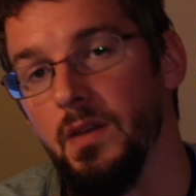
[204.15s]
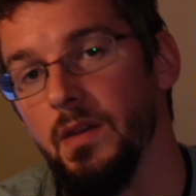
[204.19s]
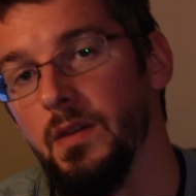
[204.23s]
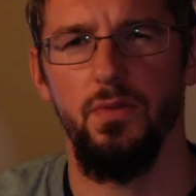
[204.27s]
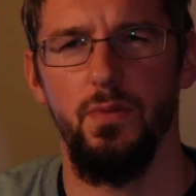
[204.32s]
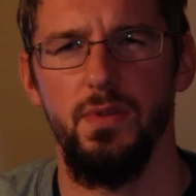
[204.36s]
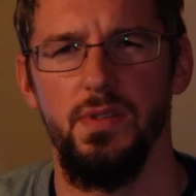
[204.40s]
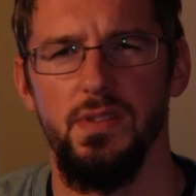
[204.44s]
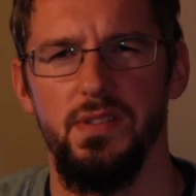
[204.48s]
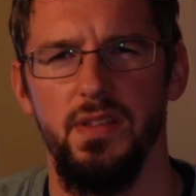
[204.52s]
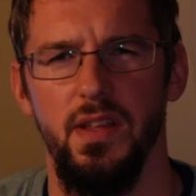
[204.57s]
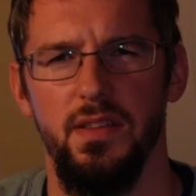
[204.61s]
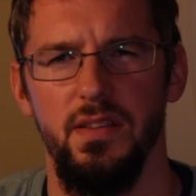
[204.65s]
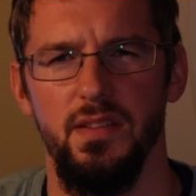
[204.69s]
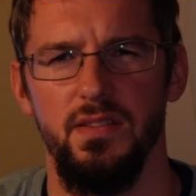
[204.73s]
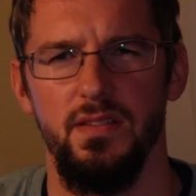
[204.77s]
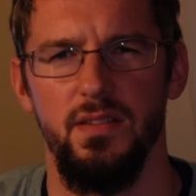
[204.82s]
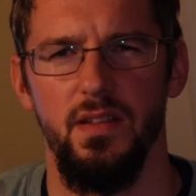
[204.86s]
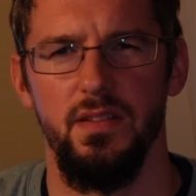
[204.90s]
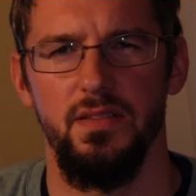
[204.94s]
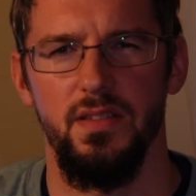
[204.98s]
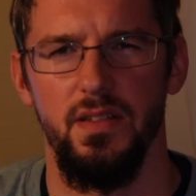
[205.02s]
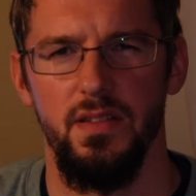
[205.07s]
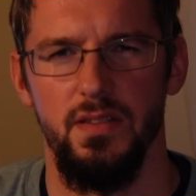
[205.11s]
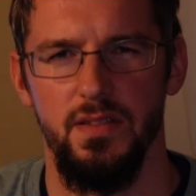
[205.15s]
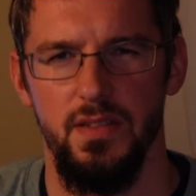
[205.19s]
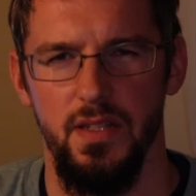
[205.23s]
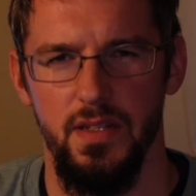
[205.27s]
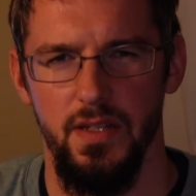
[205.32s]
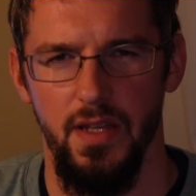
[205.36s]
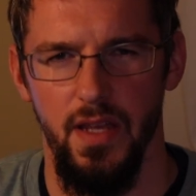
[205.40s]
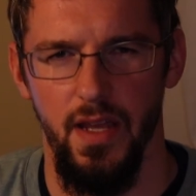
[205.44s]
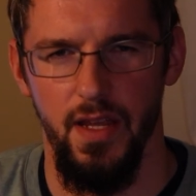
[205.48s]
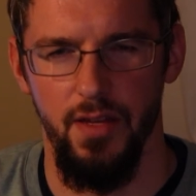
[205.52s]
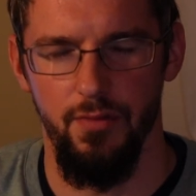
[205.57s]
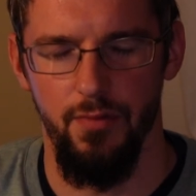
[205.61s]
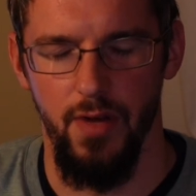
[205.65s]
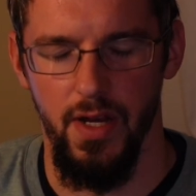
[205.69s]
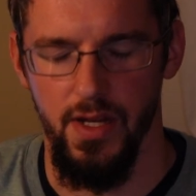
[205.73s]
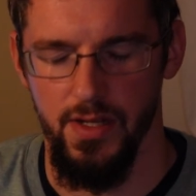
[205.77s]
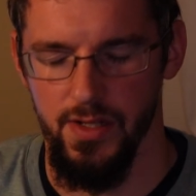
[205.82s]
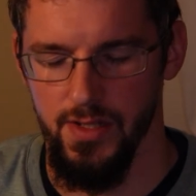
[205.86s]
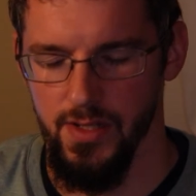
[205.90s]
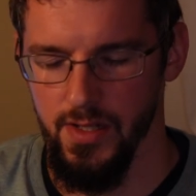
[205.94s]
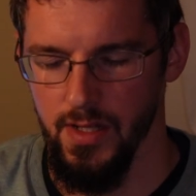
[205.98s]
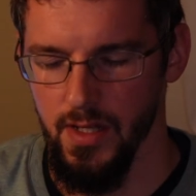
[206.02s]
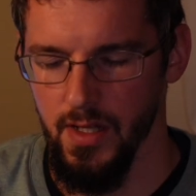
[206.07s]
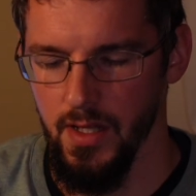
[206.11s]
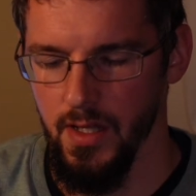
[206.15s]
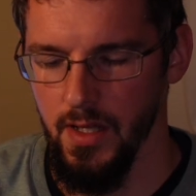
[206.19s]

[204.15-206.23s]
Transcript: To understand this, let's consider a wrench.